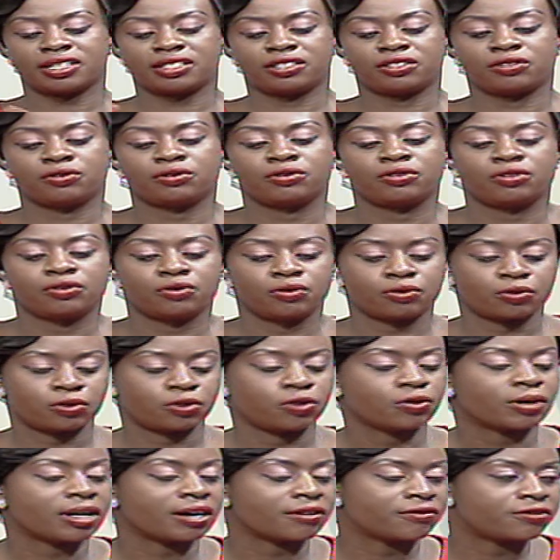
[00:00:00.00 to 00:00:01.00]
that you, you,
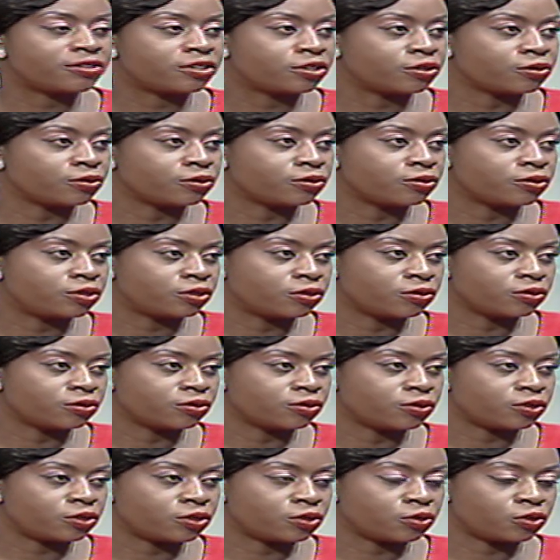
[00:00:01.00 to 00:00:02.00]
you have two,
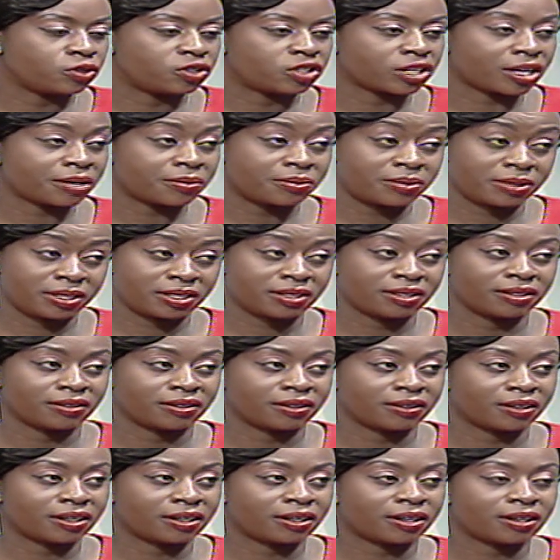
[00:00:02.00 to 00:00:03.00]
two, two jabs,
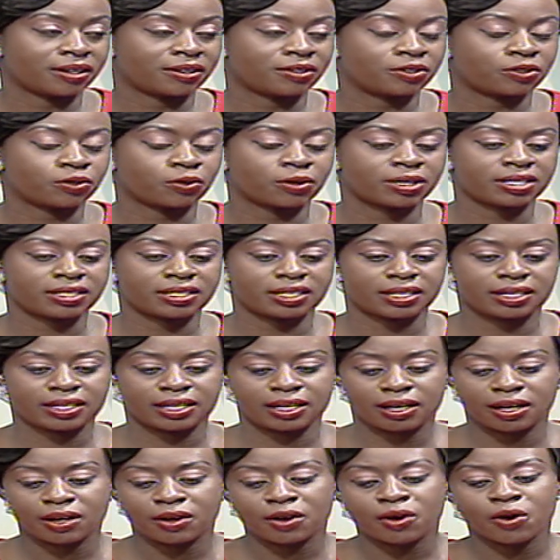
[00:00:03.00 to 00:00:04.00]
yes. uh, twice a
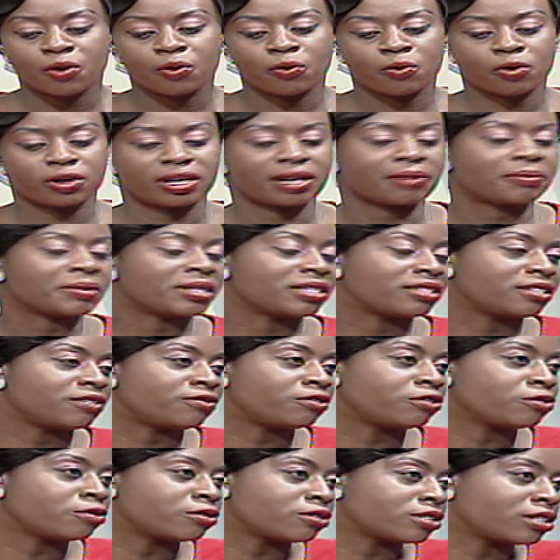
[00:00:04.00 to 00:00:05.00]
year. Mm-hmm. What happens
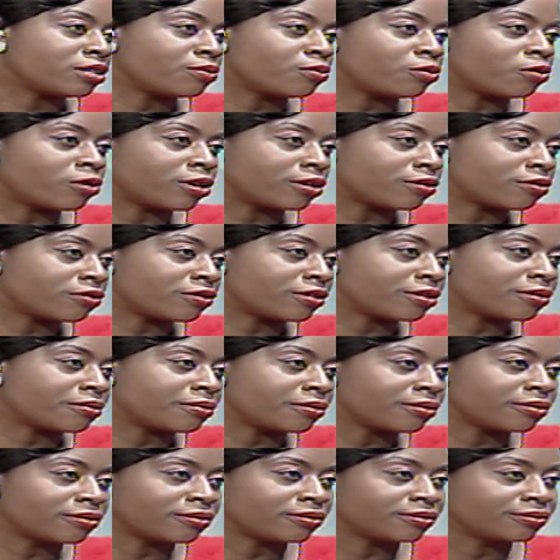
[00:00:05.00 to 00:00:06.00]
if you skip one of them?
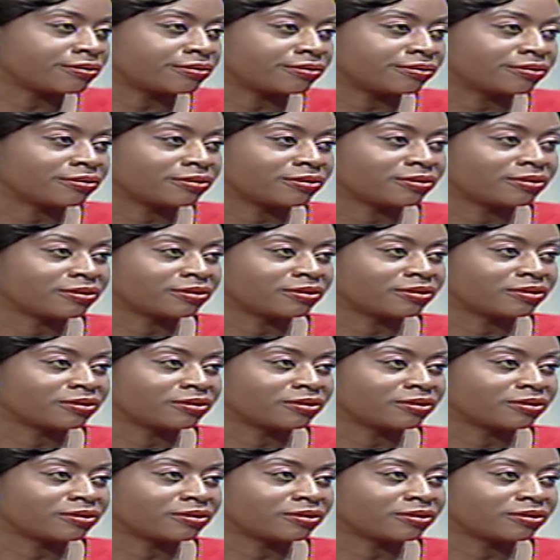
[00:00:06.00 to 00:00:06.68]
No,